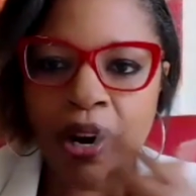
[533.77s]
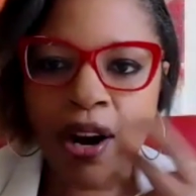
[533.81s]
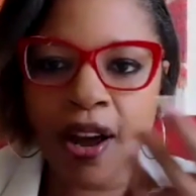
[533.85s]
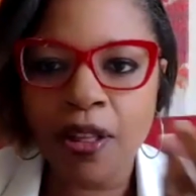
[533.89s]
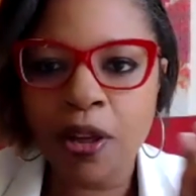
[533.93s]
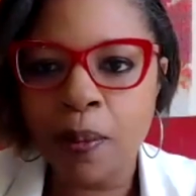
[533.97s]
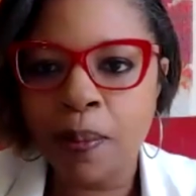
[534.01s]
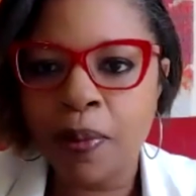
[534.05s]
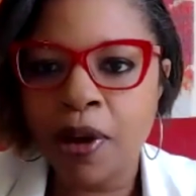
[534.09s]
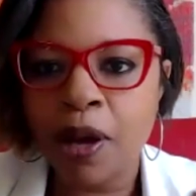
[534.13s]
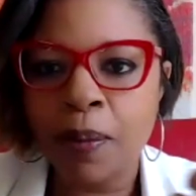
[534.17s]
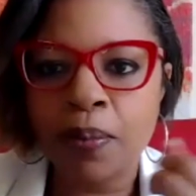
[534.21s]
But
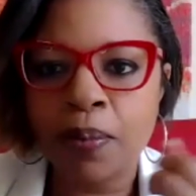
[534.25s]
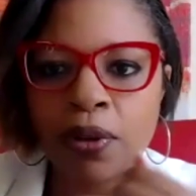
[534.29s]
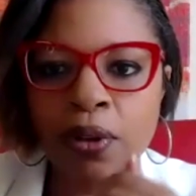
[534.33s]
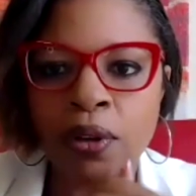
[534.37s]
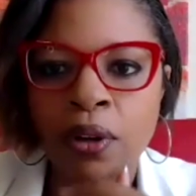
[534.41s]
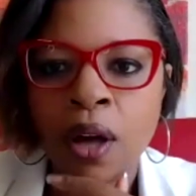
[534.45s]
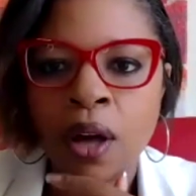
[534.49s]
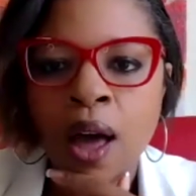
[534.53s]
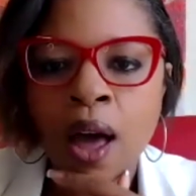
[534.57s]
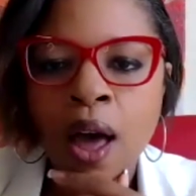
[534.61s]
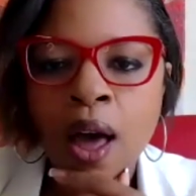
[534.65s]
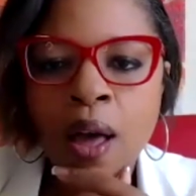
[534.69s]
other
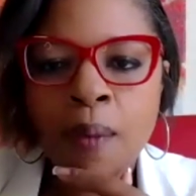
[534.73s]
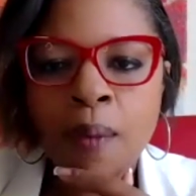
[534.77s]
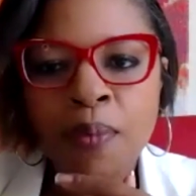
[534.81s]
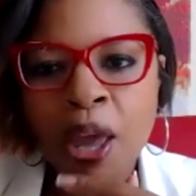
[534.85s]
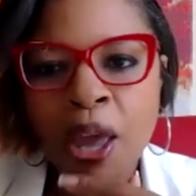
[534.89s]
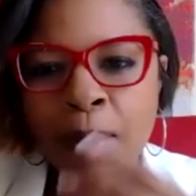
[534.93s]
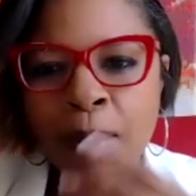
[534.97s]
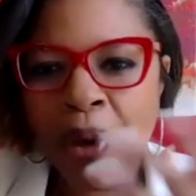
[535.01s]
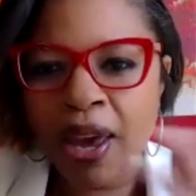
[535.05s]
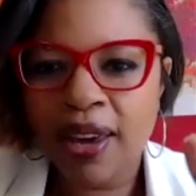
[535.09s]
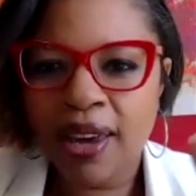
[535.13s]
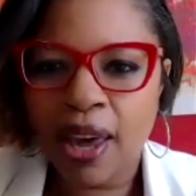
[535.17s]
people,
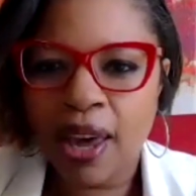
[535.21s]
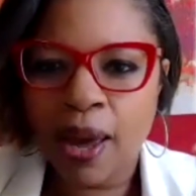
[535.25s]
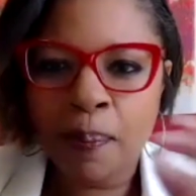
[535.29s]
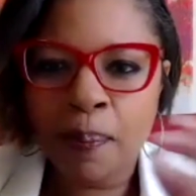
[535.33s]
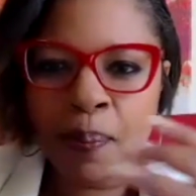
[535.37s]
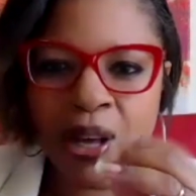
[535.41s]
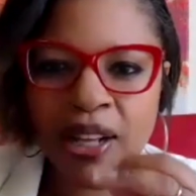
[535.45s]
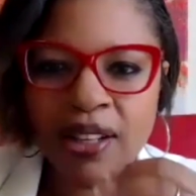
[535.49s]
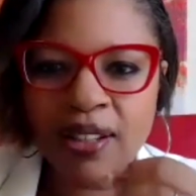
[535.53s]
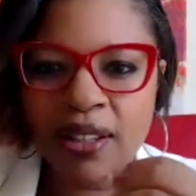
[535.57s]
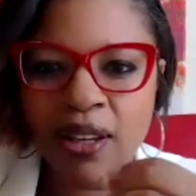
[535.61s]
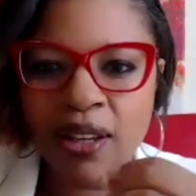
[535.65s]
they may
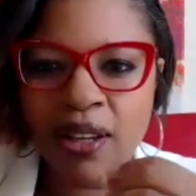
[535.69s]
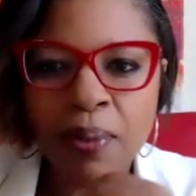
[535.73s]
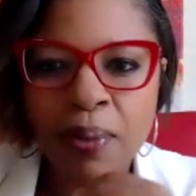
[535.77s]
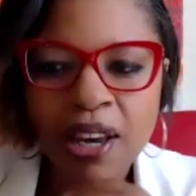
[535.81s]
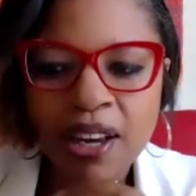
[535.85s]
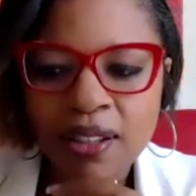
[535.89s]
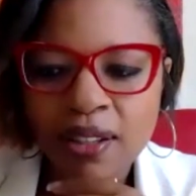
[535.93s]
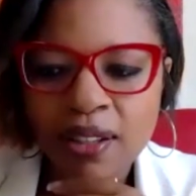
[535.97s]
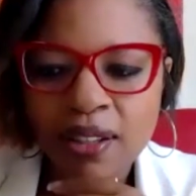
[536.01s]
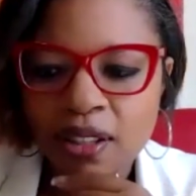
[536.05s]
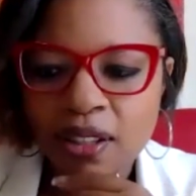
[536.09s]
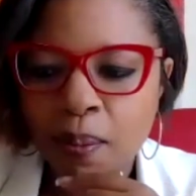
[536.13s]
get bits and
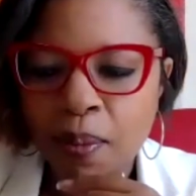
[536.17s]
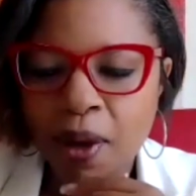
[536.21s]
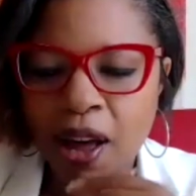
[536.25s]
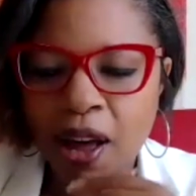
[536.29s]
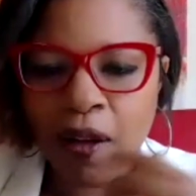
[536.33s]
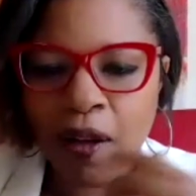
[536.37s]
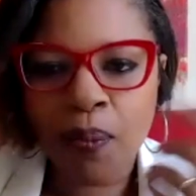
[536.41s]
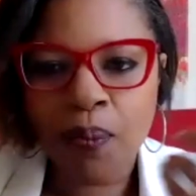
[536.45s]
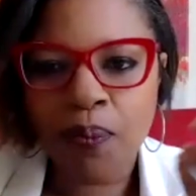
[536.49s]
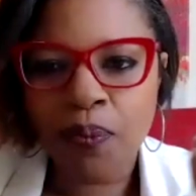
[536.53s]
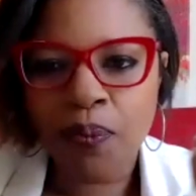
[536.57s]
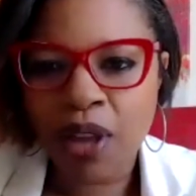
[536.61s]
pieces
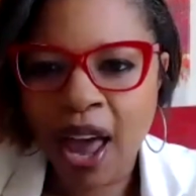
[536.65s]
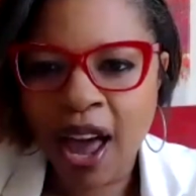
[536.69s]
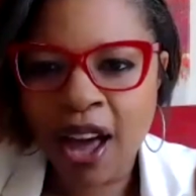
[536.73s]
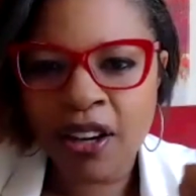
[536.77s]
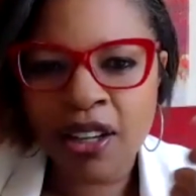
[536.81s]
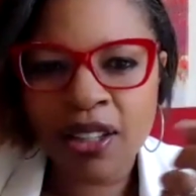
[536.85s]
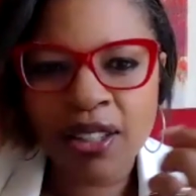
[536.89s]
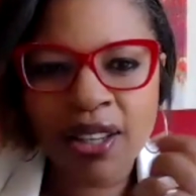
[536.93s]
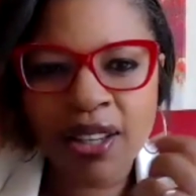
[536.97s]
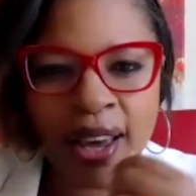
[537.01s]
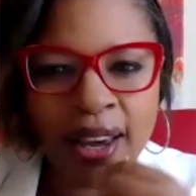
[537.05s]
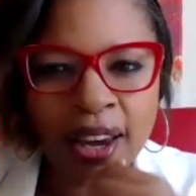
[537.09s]
about how
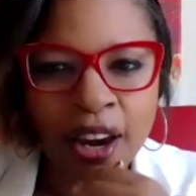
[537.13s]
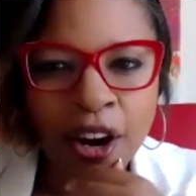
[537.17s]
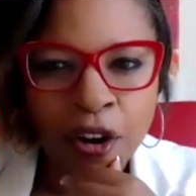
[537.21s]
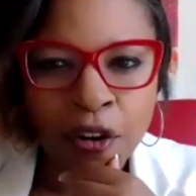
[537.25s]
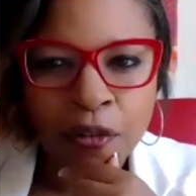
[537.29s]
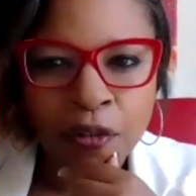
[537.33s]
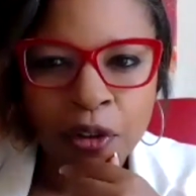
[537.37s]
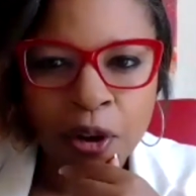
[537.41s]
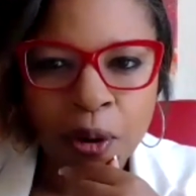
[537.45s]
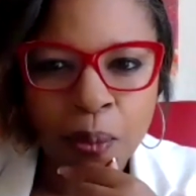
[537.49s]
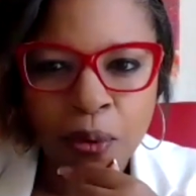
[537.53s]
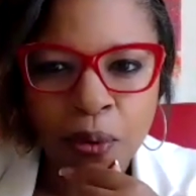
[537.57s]
to take care
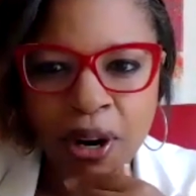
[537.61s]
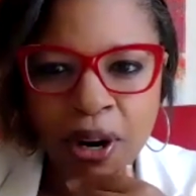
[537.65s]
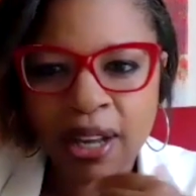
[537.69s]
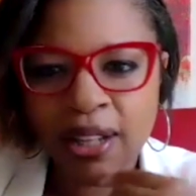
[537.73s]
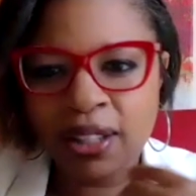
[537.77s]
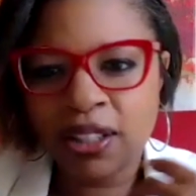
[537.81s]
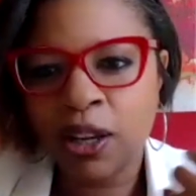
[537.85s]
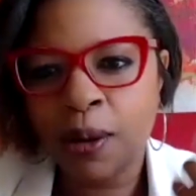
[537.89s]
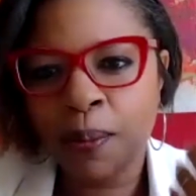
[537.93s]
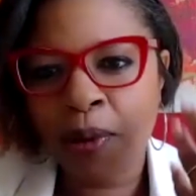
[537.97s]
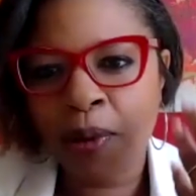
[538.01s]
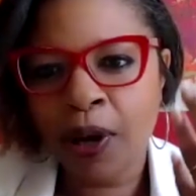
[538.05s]
of their
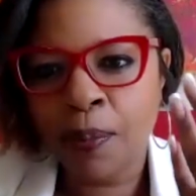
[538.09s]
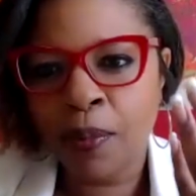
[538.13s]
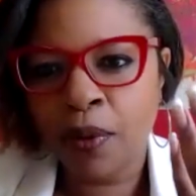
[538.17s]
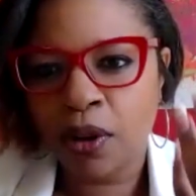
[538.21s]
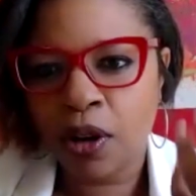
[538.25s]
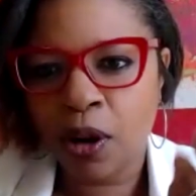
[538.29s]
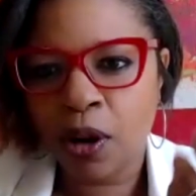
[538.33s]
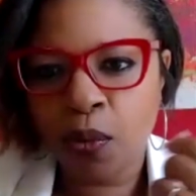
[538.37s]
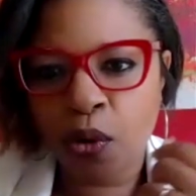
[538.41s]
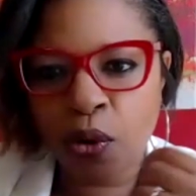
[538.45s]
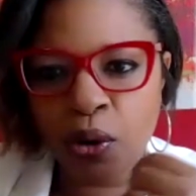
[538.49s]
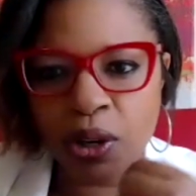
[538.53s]
brain. Some people
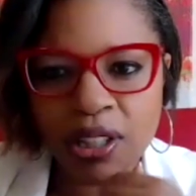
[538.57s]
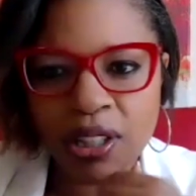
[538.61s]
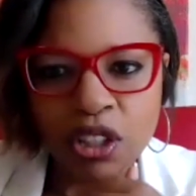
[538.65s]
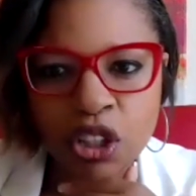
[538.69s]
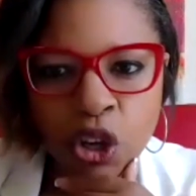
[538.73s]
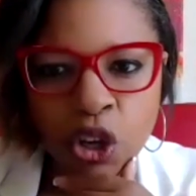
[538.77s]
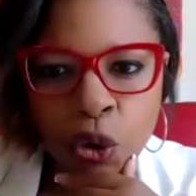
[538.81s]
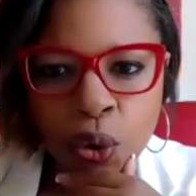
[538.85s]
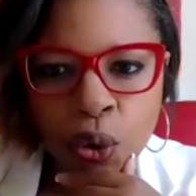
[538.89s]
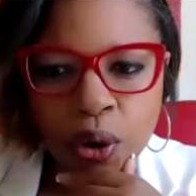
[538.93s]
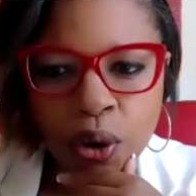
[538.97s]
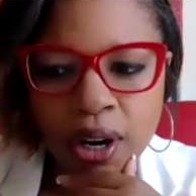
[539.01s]
are more
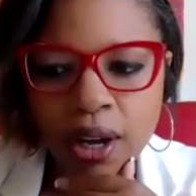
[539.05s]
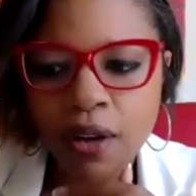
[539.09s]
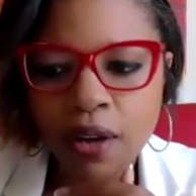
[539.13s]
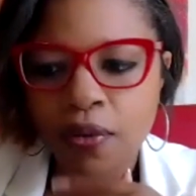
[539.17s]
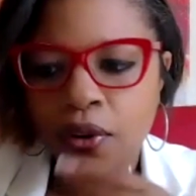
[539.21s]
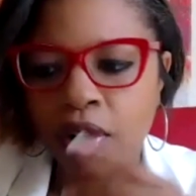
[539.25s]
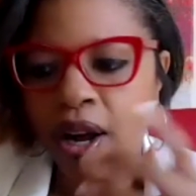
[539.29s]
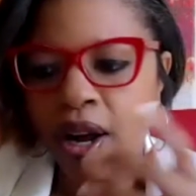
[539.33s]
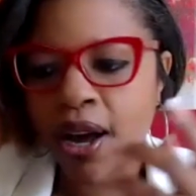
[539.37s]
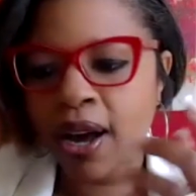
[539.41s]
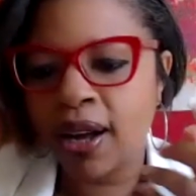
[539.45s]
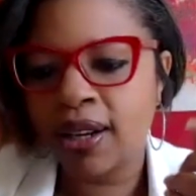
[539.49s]
intuitive
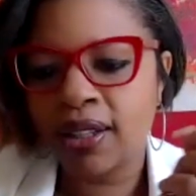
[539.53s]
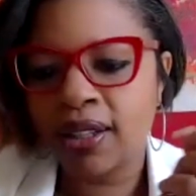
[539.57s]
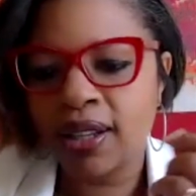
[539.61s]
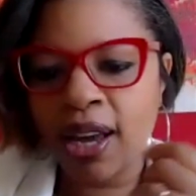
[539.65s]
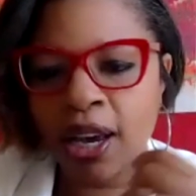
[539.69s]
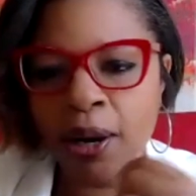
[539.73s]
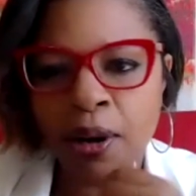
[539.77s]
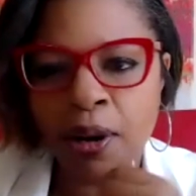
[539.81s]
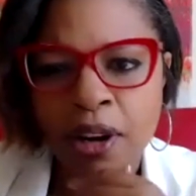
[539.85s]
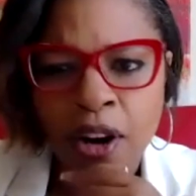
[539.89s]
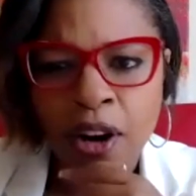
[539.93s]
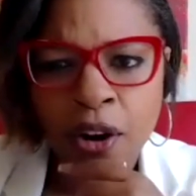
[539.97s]
on how to
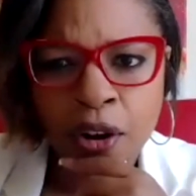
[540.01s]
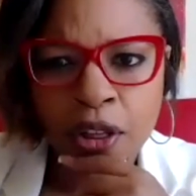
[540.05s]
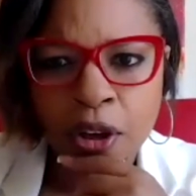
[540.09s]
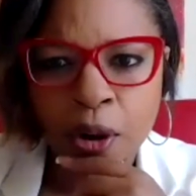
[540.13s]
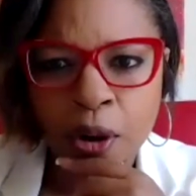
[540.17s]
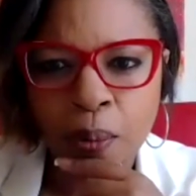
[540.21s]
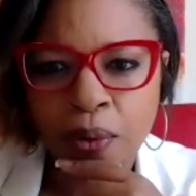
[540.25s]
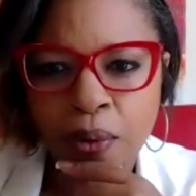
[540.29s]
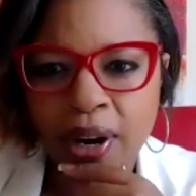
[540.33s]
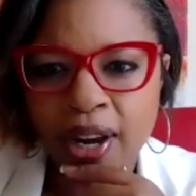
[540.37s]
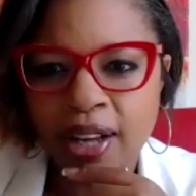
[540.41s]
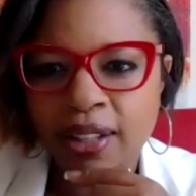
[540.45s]
take care of
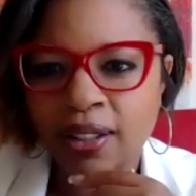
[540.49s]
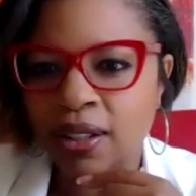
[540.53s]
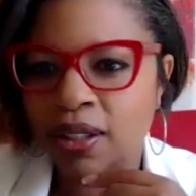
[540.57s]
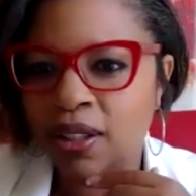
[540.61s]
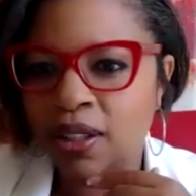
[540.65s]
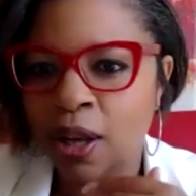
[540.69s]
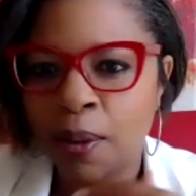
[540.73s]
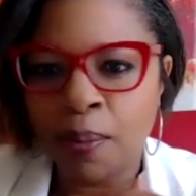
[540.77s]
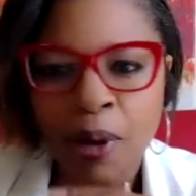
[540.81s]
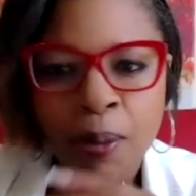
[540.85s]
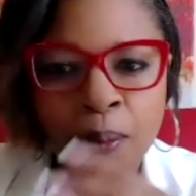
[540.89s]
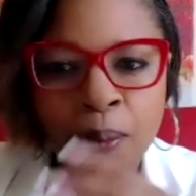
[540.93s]
their brains, and
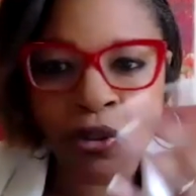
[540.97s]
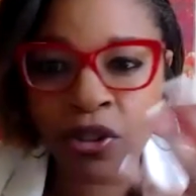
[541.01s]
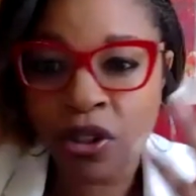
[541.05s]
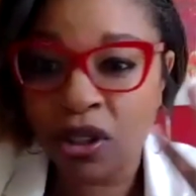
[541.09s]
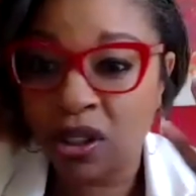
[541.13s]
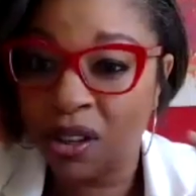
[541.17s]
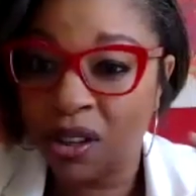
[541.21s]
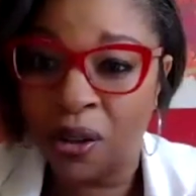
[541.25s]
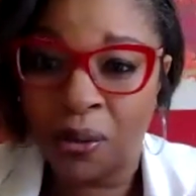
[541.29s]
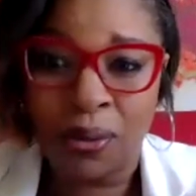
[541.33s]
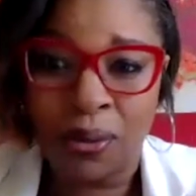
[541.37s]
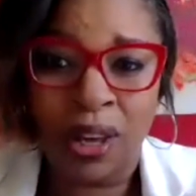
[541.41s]
some people
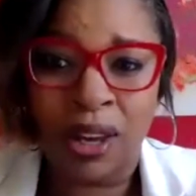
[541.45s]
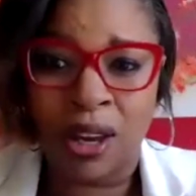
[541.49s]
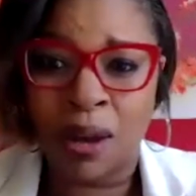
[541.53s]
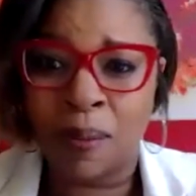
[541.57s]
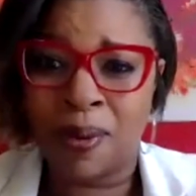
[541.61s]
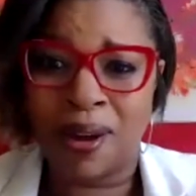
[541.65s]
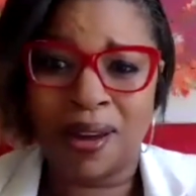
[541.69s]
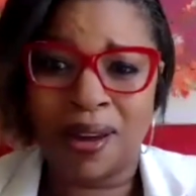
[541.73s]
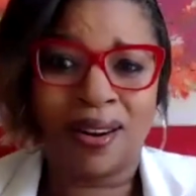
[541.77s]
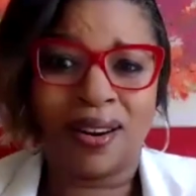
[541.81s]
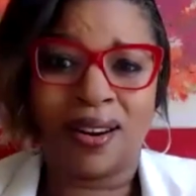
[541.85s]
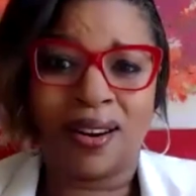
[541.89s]
just don't think
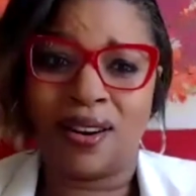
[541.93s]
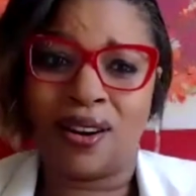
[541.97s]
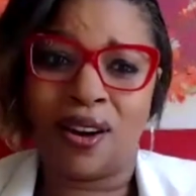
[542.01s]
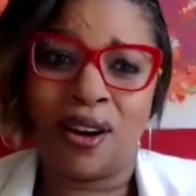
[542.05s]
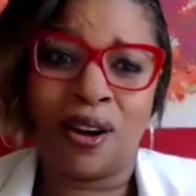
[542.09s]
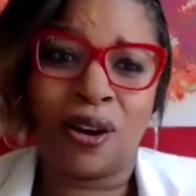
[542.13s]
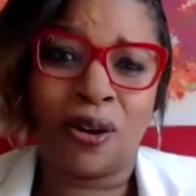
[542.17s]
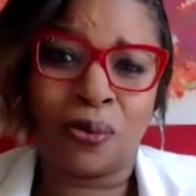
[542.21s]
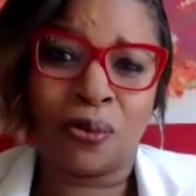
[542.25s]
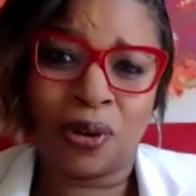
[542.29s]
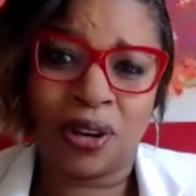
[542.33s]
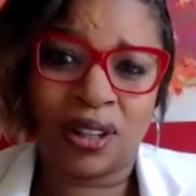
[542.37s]
about it at
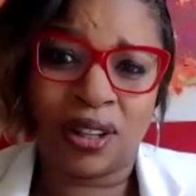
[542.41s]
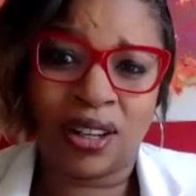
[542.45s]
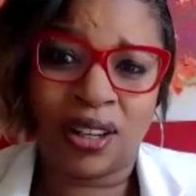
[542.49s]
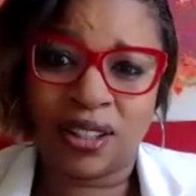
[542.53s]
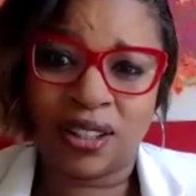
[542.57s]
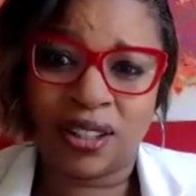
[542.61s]
all, really.